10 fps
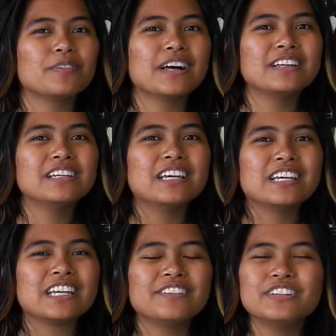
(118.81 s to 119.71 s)
Well,
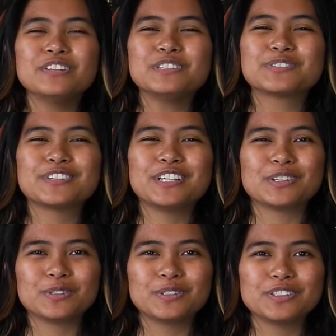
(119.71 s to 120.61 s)
even though it's really
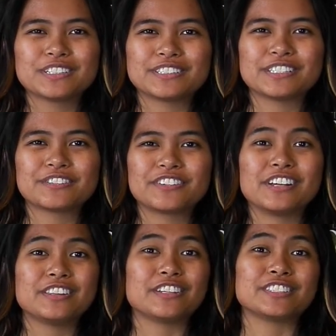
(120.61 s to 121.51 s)
cool
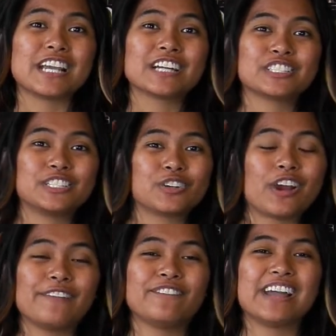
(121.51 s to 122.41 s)
considering there's action
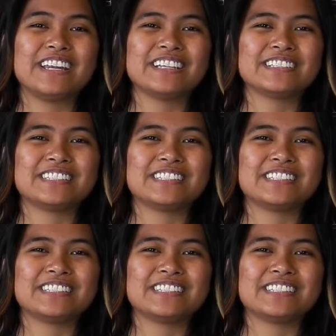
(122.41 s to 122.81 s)
crime fighting